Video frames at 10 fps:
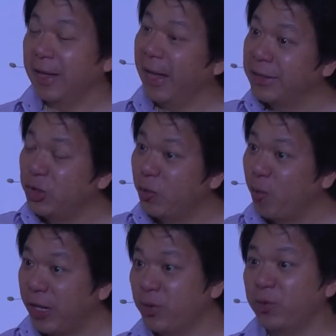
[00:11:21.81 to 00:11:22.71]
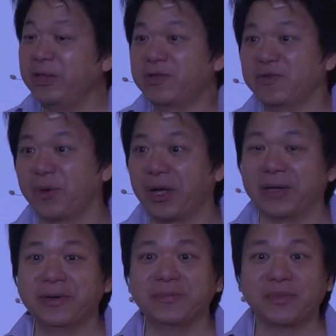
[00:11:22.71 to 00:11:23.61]
And when you read this
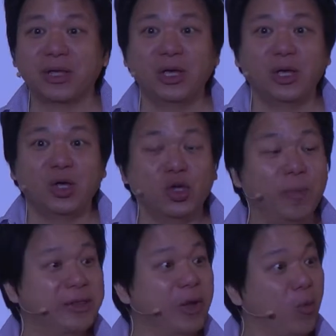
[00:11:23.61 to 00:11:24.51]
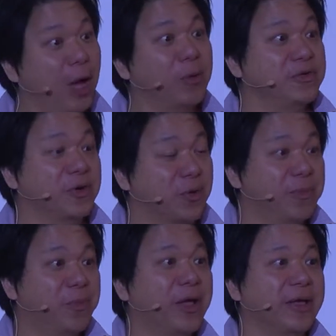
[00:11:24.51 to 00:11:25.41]
prayer, you may think, wow, it's a
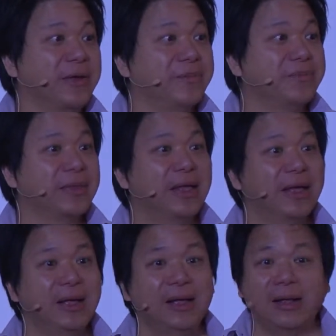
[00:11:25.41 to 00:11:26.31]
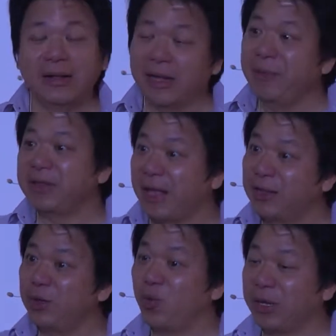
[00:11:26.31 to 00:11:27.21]
great prayer. Let me
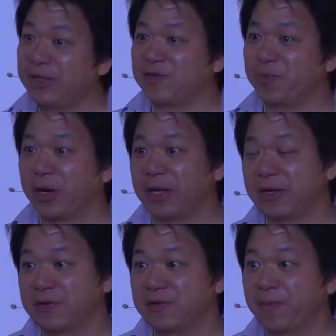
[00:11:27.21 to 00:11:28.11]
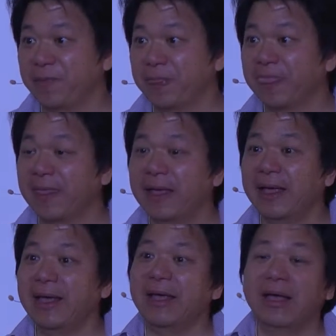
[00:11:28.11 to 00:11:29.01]
tell you what this prayer is.
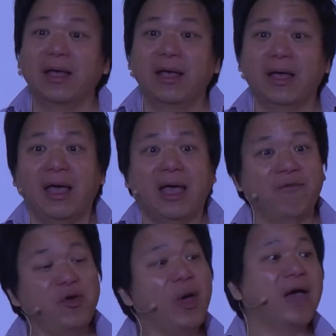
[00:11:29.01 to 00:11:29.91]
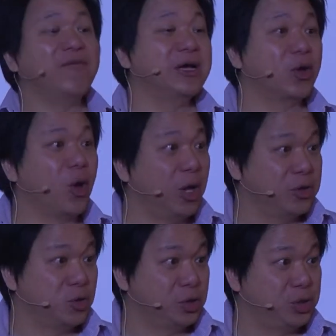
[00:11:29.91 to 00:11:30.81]
Have you ever
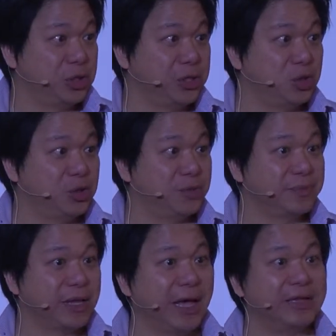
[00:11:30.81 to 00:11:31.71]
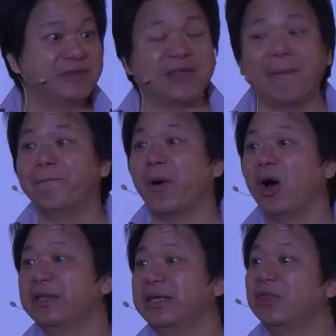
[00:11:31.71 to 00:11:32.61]
gone to church and
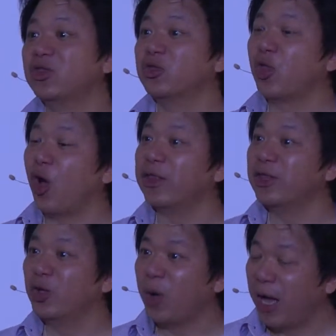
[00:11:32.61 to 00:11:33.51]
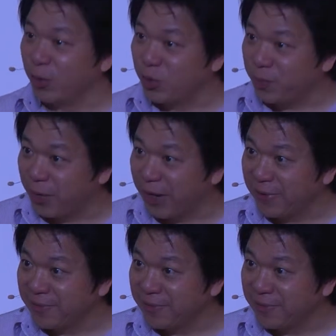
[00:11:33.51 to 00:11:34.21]
somebody taught you how to pray?